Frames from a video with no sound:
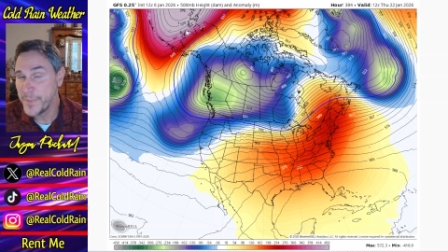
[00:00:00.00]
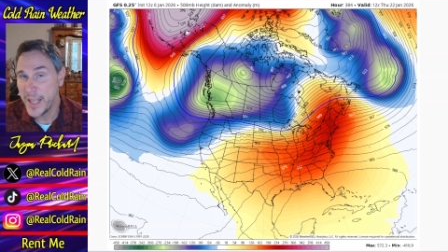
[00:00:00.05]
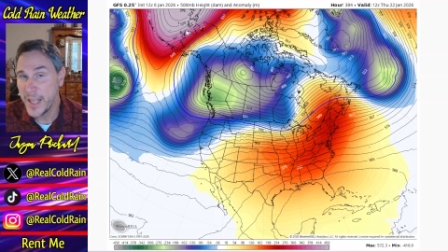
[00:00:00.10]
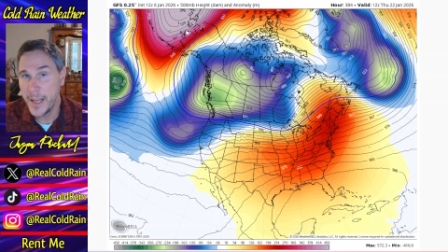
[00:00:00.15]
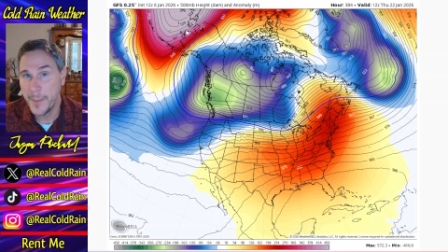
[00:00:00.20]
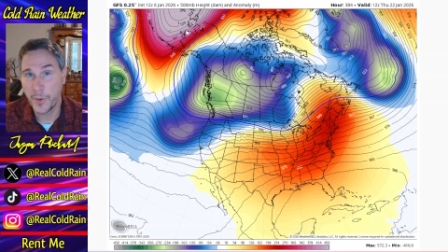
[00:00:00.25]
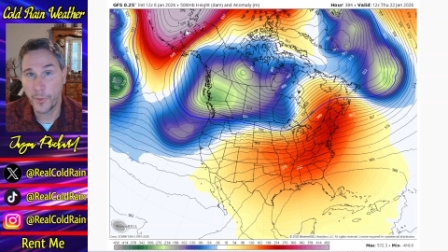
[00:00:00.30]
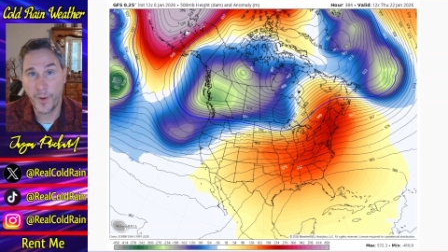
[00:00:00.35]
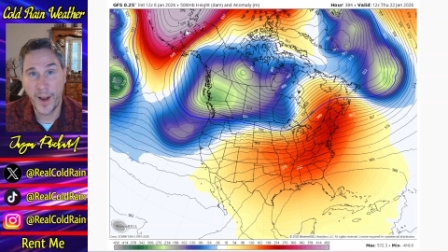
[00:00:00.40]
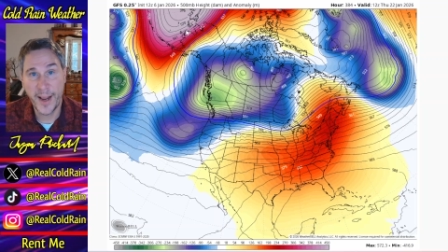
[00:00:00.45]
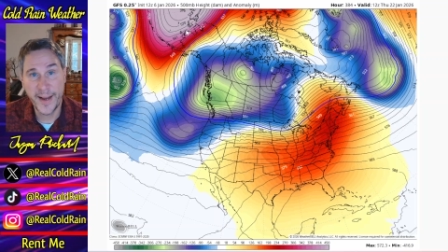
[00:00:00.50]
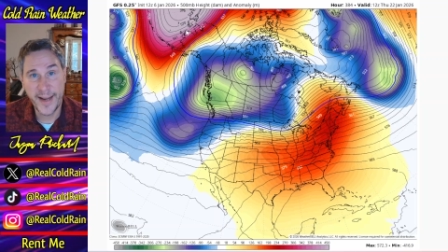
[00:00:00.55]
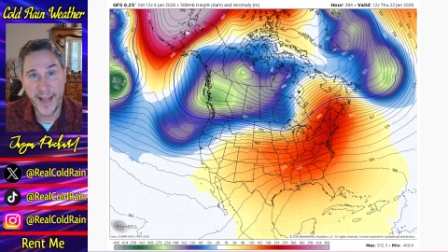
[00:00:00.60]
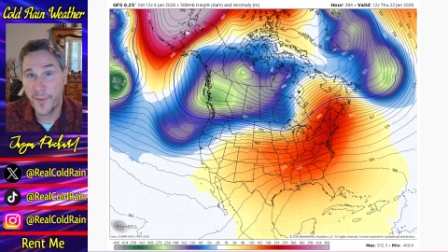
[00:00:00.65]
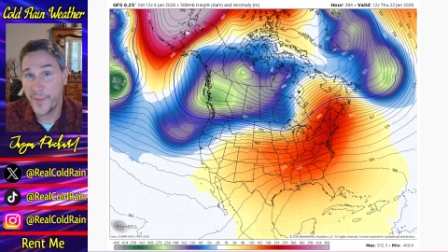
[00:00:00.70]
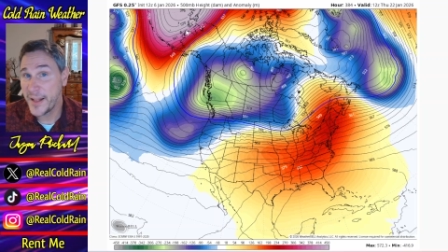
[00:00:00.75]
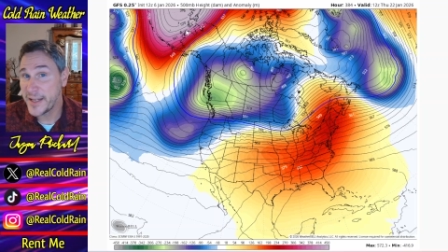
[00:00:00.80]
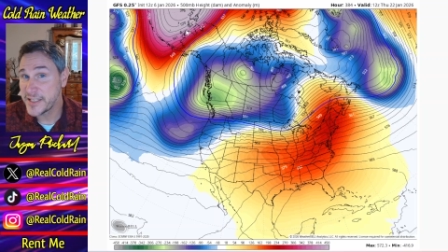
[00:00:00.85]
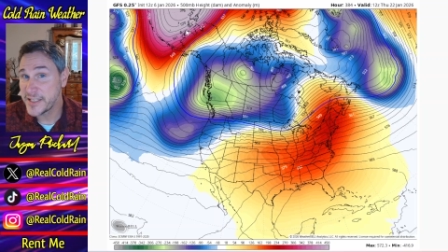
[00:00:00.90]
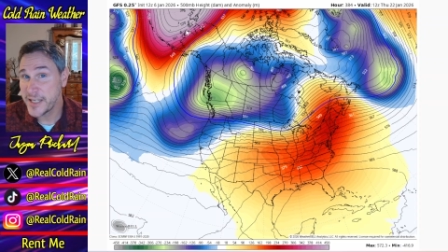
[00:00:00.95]
But right now,
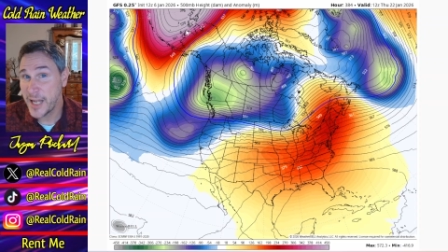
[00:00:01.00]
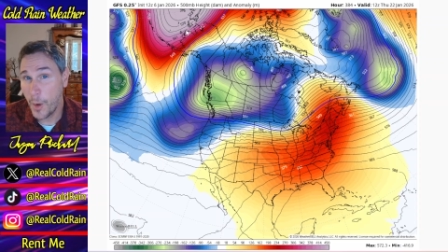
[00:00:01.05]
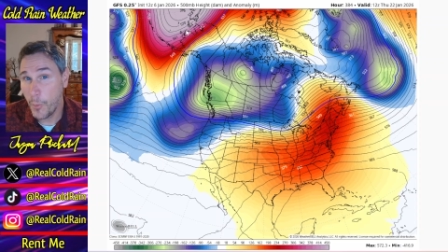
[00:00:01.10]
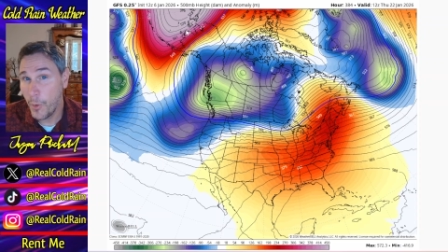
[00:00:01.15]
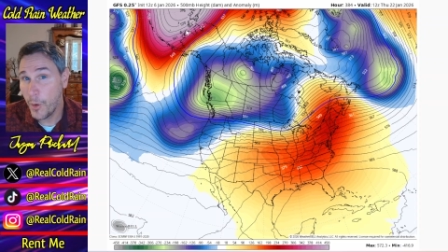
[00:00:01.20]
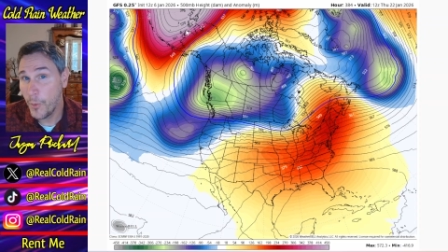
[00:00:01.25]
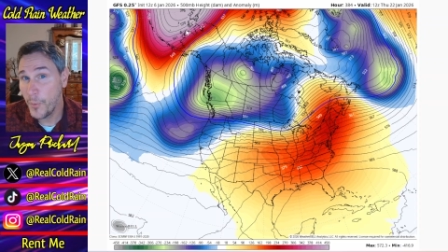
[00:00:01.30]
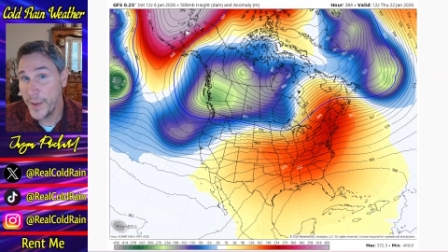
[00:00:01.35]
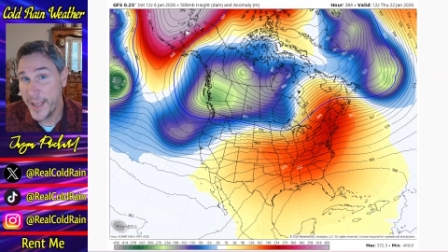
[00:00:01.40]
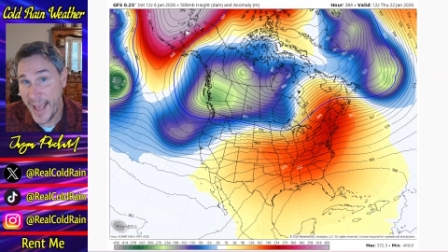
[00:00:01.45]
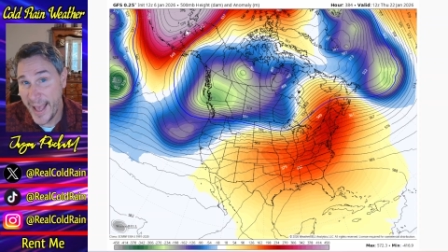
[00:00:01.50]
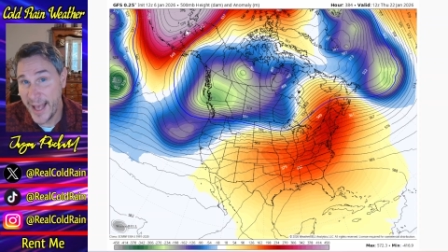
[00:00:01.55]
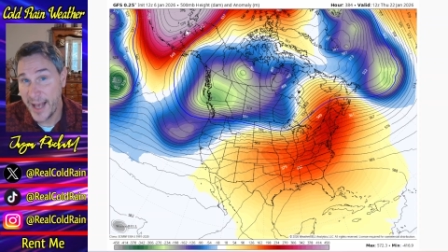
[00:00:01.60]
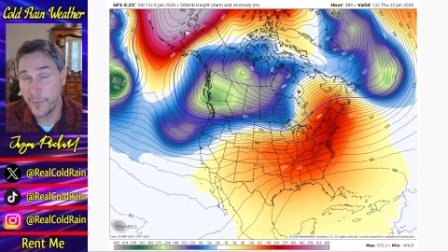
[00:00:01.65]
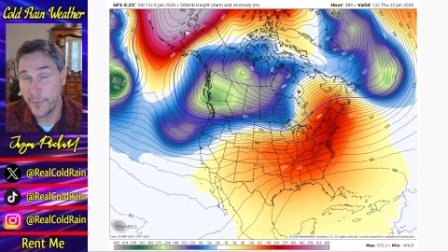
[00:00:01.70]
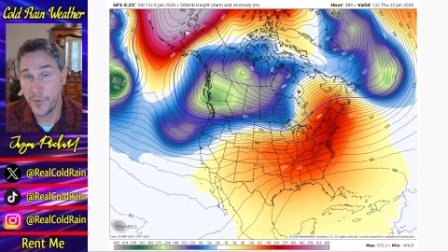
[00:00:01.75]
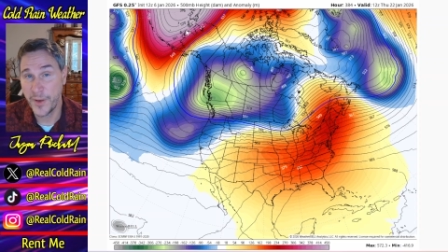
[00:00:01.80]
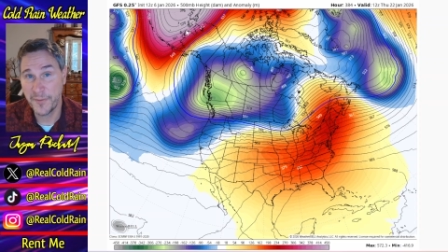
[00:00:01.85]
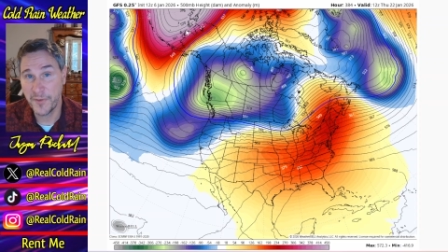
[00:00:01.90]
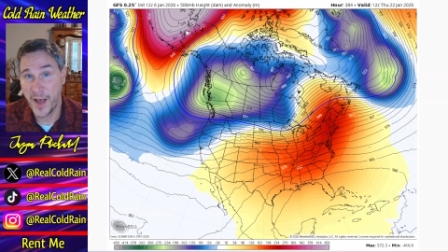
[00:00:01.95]
that's not what we
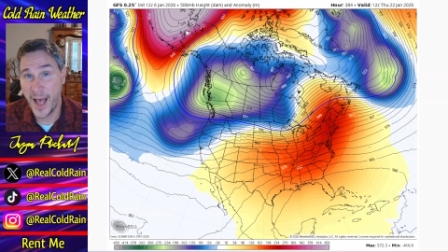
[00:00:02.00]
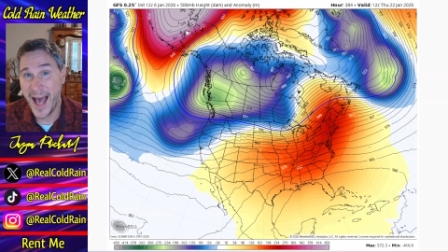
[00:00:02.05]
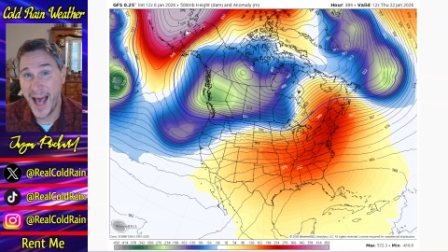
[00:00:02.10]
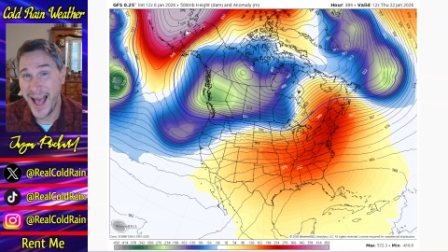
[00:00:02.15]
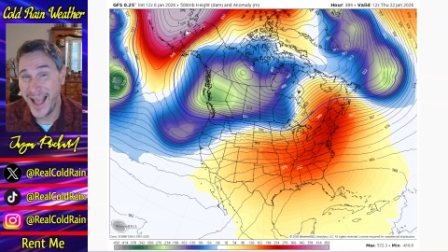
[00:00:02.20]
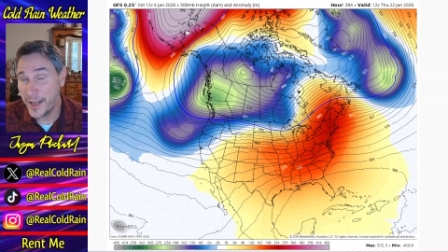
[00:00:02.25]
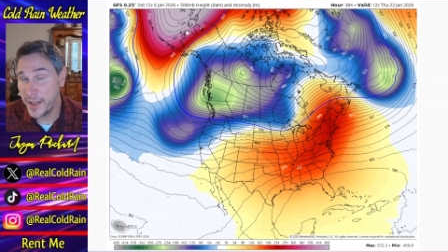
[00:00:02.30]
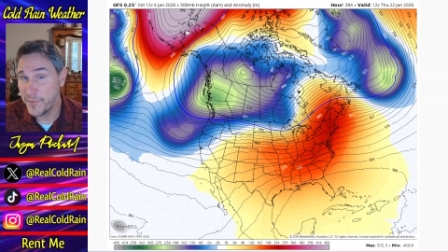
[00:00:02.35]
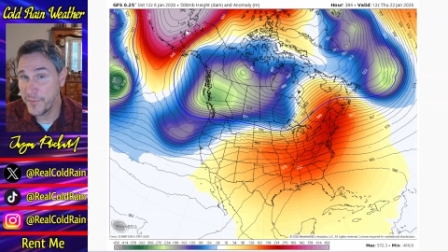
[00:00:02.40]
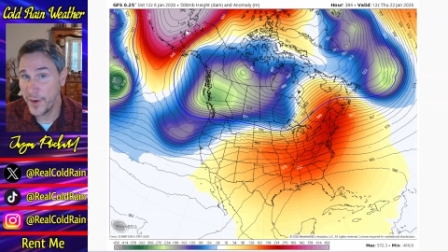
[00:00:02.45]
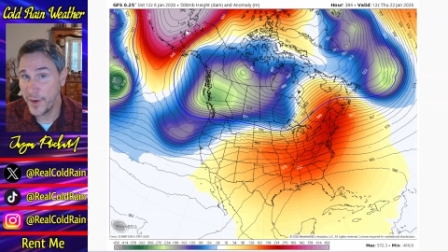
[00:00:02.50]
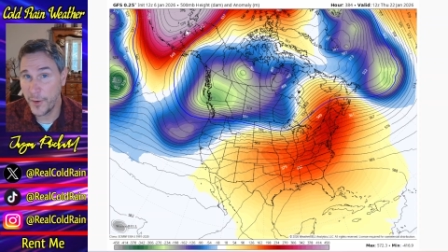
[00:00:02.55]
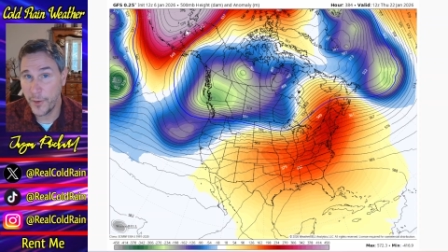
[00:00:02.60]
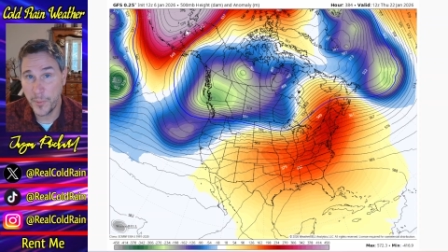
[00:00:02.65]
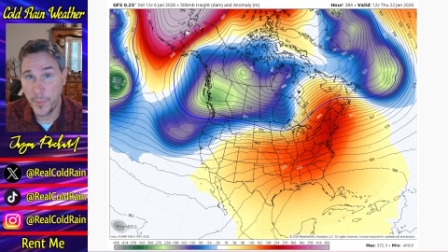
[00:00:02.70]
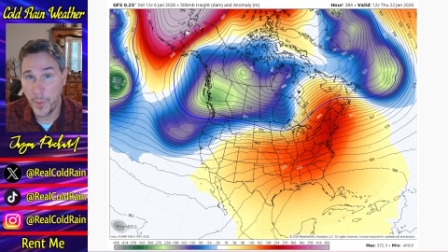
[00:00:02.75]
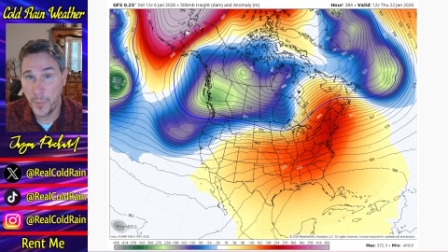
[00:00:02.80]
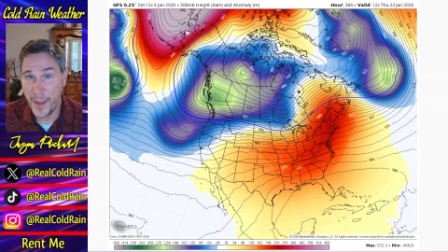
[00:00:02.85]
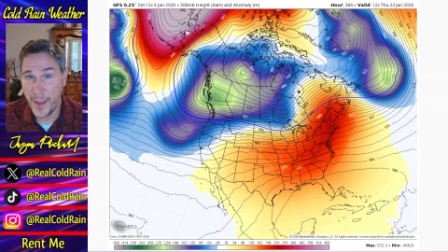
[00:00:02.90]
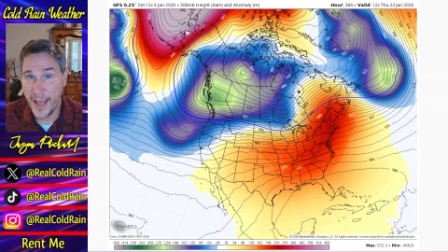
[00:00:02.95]
have. We have a highly
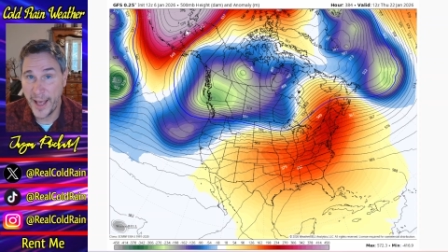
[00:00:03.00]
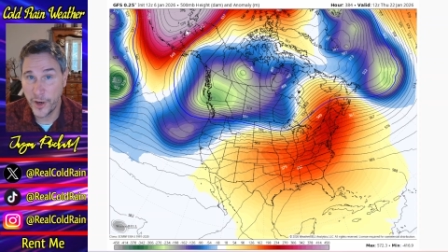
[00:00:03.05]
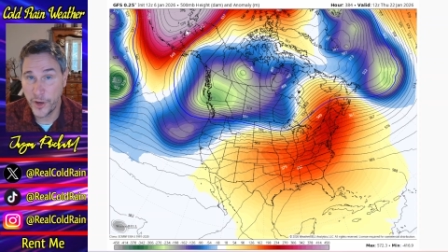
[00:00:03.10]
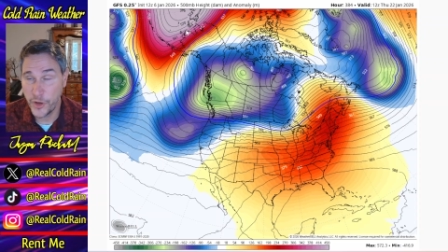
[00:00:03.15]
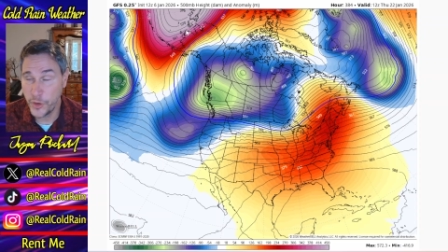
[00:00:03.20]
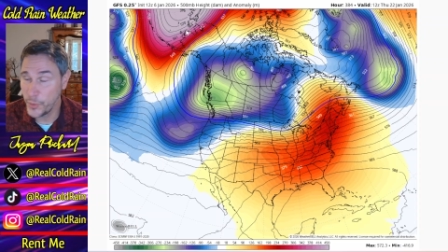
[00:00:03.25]
variable pattern.